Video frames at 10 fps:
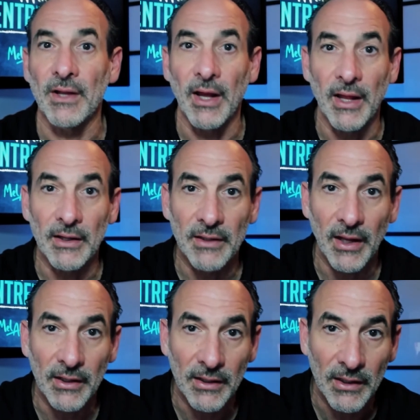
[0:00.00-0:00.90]
And
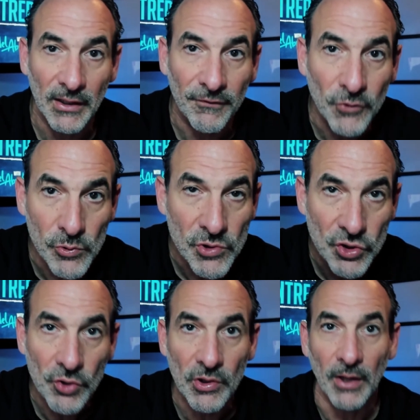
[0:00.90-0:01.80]
that if you
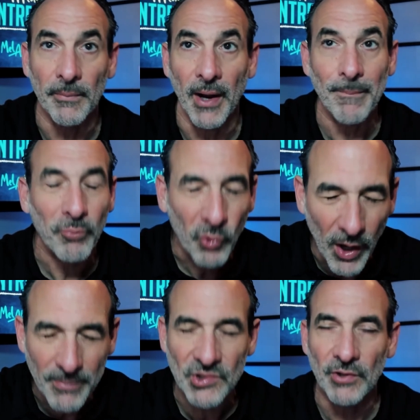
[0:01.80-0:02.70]
do them, I
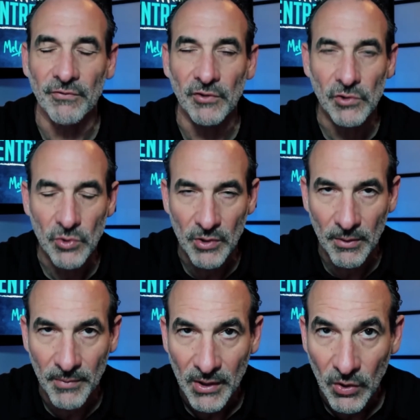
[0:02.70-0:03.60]
promise you, if you do
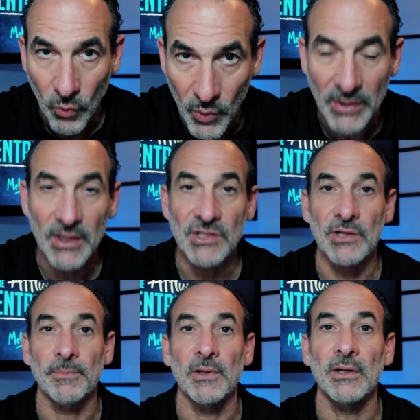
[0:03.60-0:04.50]
them with
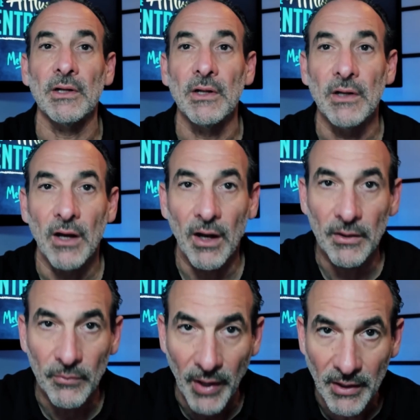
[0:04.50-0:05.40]
discipline on
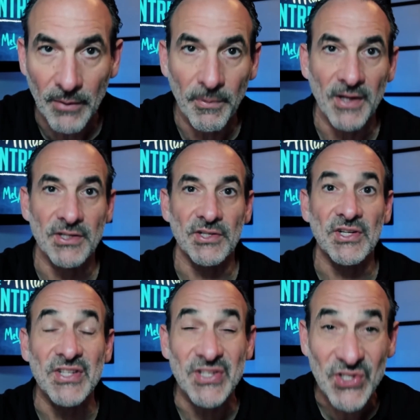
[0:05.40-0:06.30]
a regular basis,
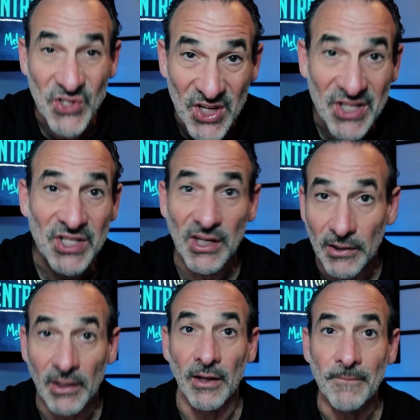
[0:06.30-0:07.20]

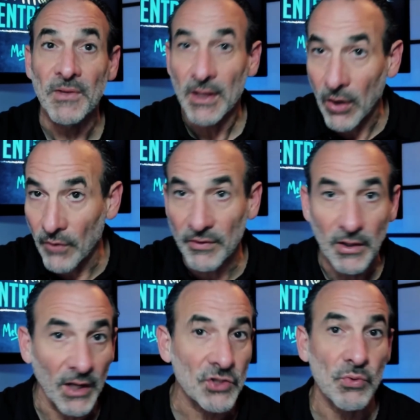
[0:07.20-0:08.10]
consistently over the
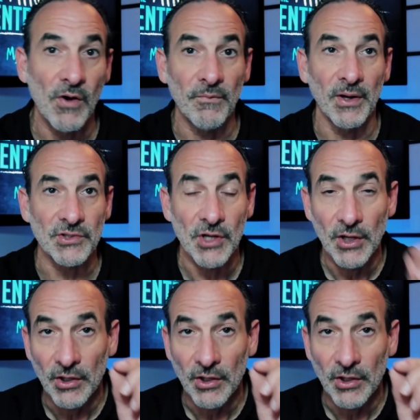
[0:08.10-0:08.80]
next 12 months,